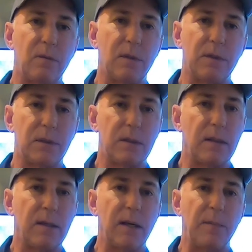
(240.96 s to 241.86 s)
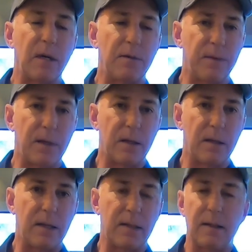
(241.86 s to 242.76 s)
which I'm not a fan of
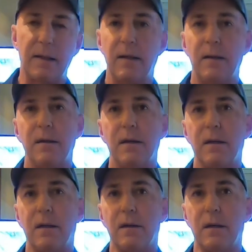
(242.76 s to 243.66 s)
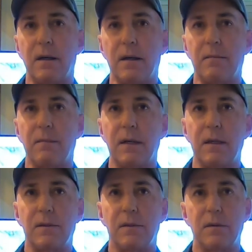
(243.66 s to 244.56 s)
that. And I
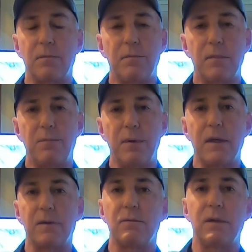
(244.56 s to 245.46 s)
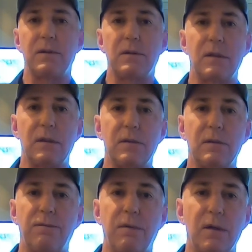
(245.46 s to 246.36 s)
guess the biggest reason
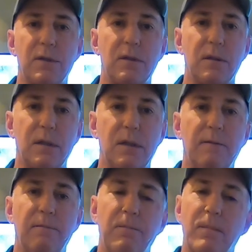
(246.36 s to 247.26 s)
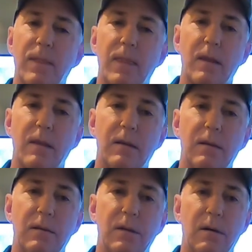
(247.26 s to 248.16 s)
is functionally
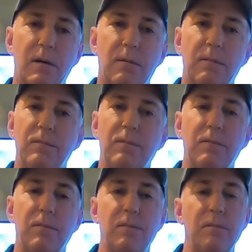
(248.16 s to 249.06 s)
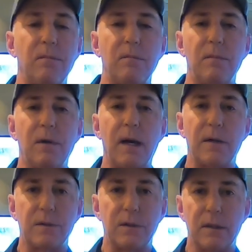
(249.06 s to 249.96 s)
they're not
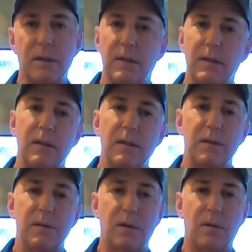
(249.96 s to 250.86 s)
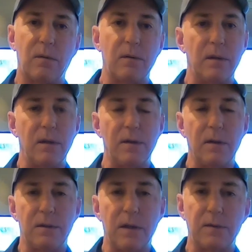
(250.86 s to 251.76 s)
as good. So
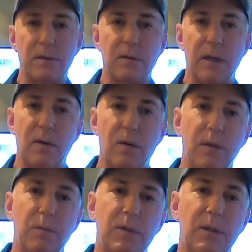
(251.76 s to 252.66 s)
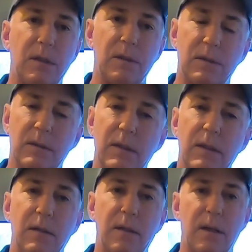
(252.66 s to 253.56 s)
they're touchscreen only machines,
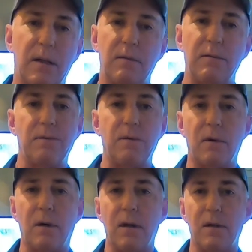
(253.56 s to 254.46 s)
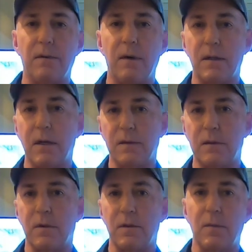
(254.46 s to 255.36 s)
and for all of our
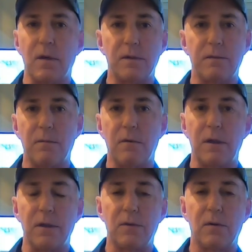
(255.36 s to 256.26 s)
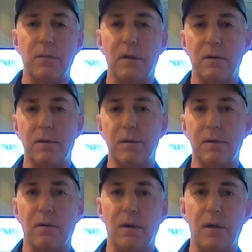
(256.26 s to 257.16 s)
customers, most of them are inshore boaters.
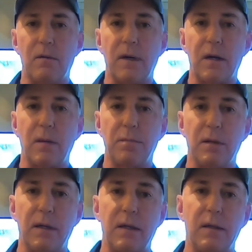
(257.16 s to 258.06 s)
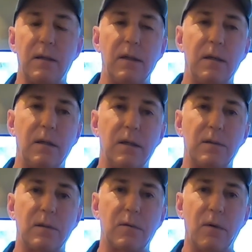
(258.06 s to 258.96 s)
They're running around on plane in
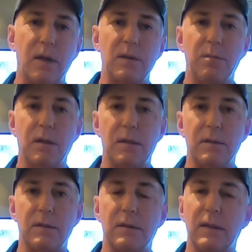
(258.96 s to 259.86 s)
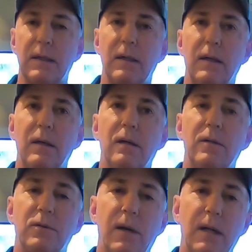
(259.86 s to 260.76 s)
some crazy places.
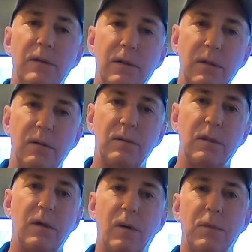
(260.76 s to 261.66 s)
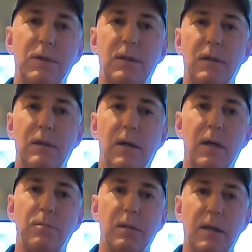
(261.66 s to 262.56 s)
Trying to use a Go machine
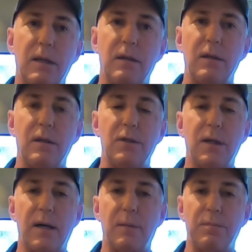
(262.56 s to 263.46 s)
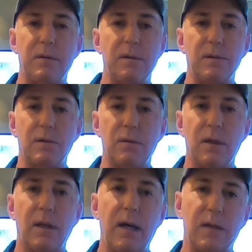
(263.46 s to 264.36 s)
on plane in chop is a
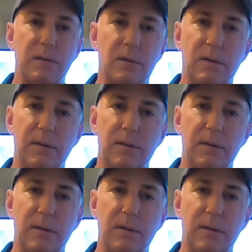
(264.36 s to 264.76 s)
real hassle,